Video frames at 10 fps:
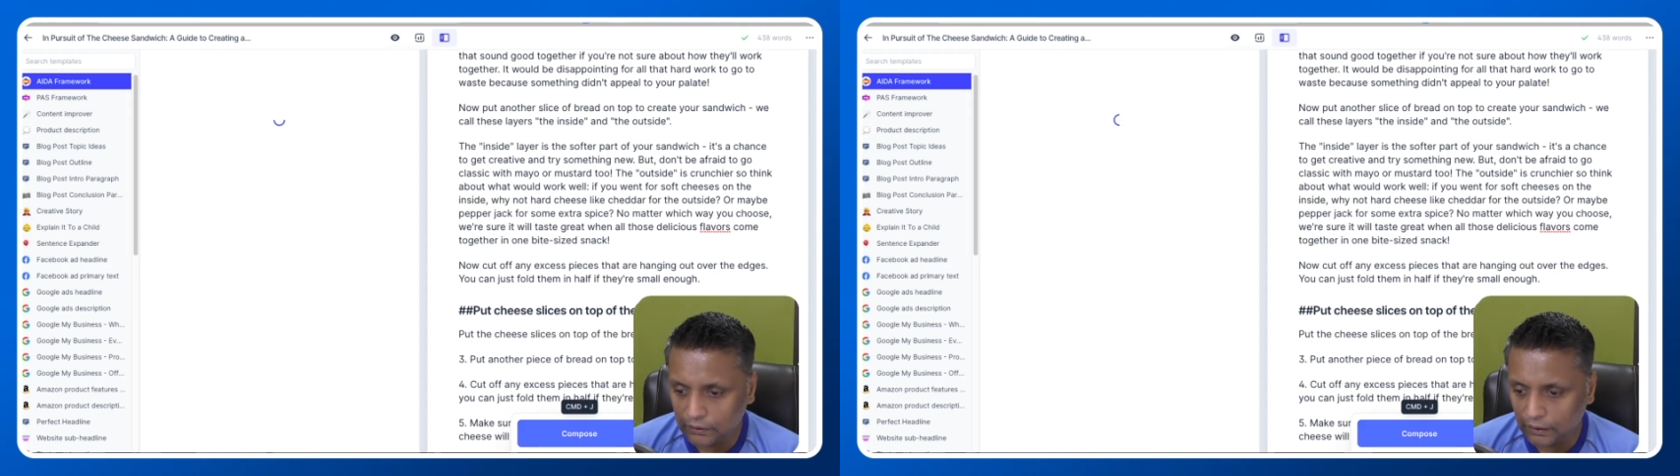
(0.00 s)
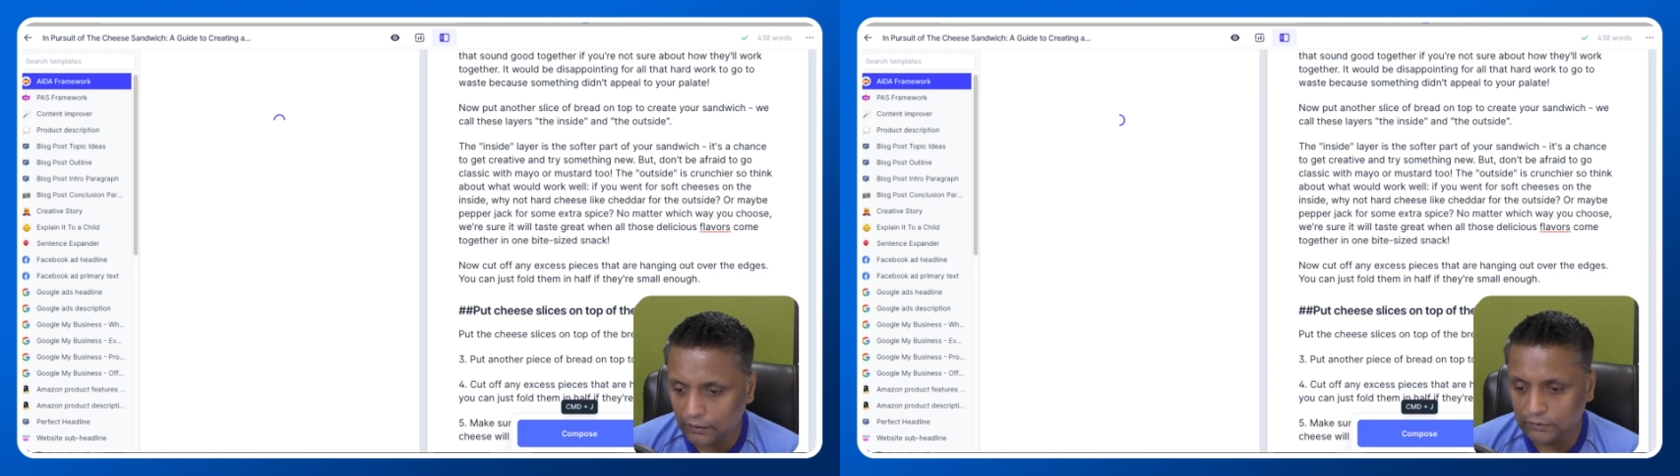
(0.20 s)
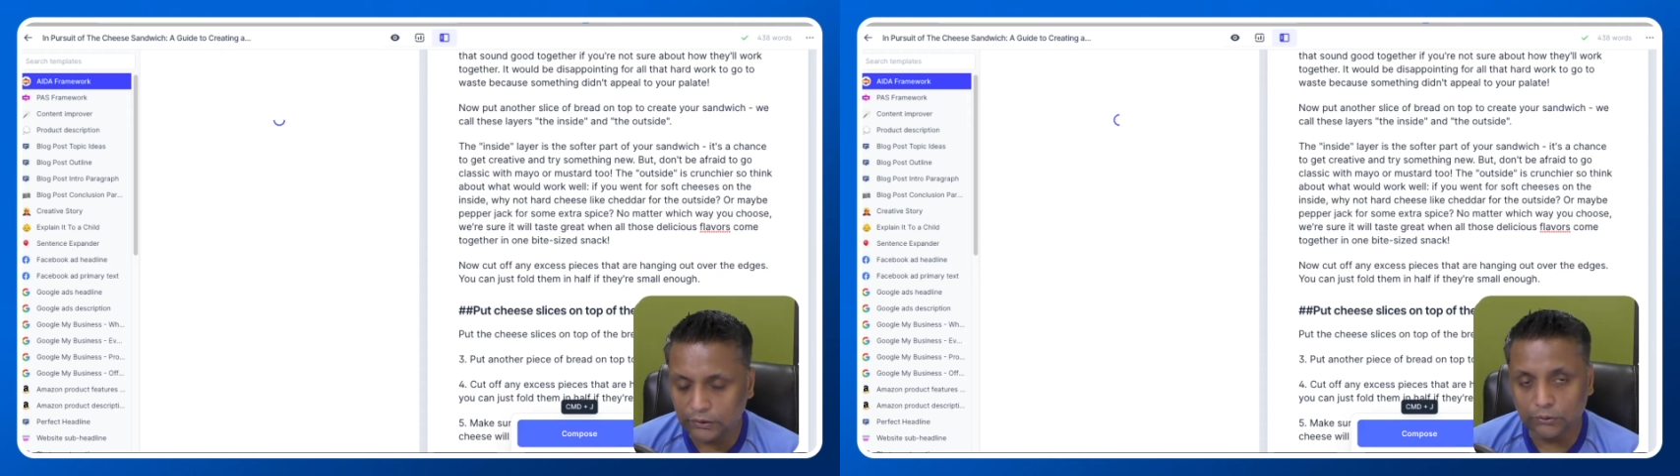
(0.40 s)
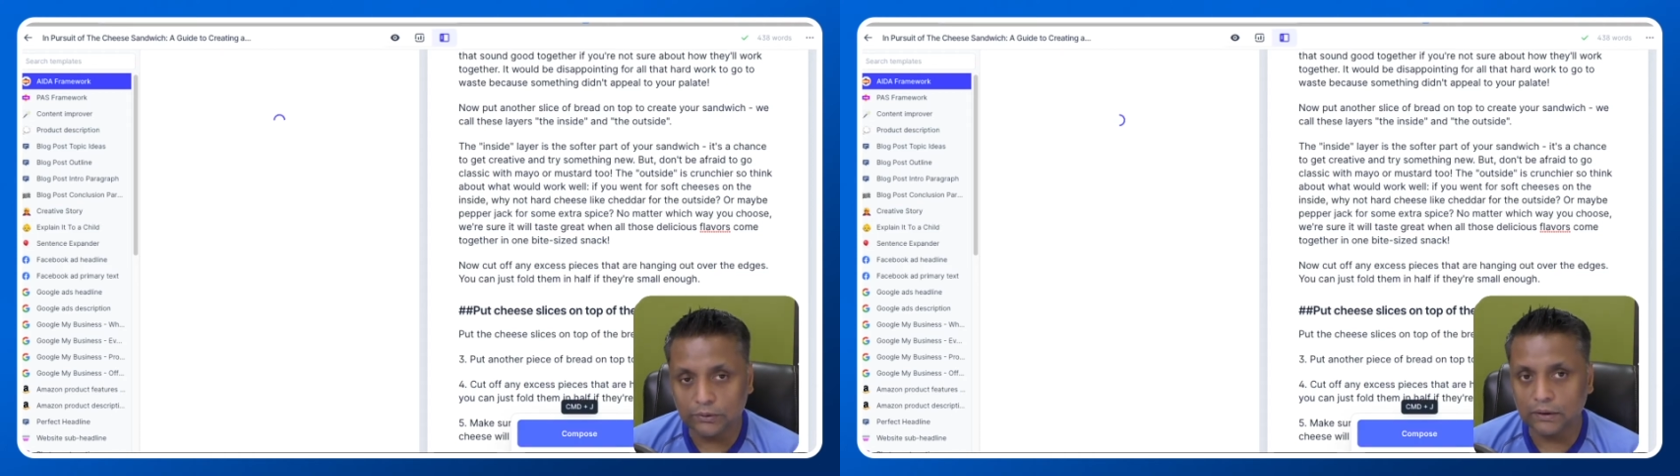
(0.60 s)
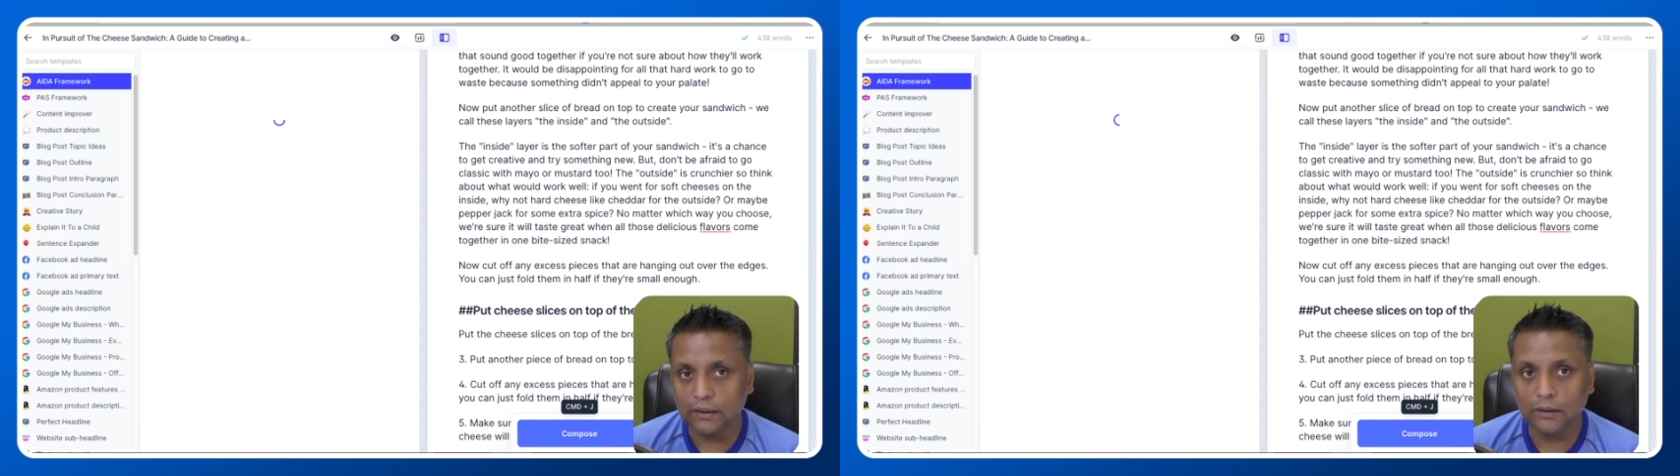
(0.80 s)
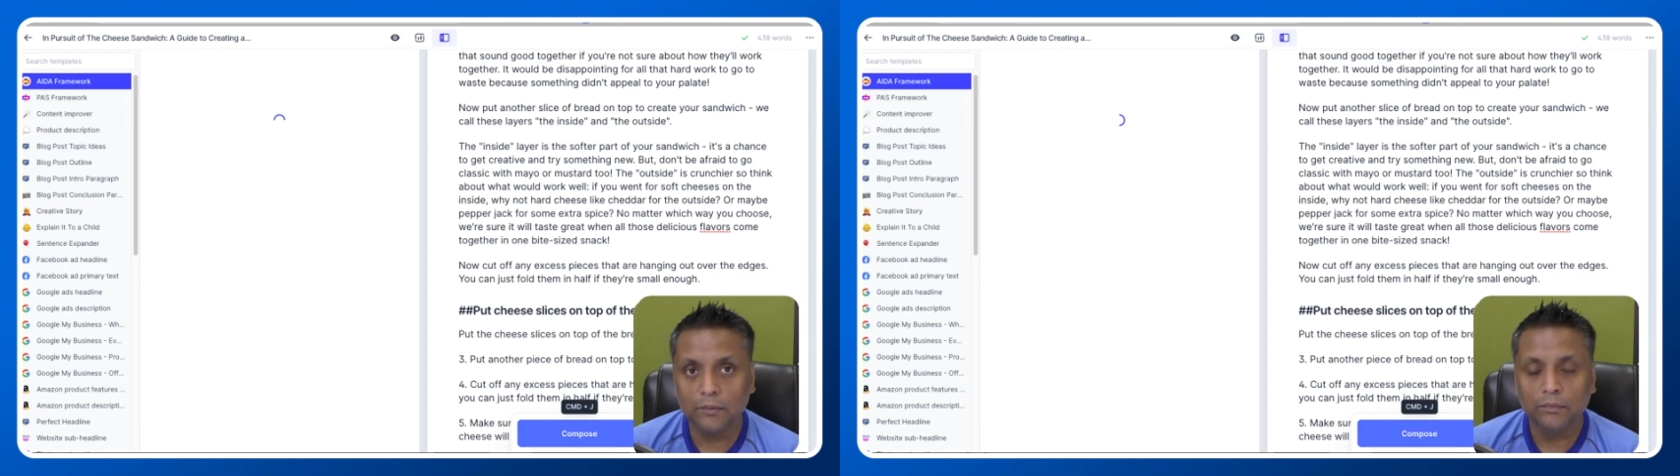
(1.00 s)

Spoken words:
I have to use the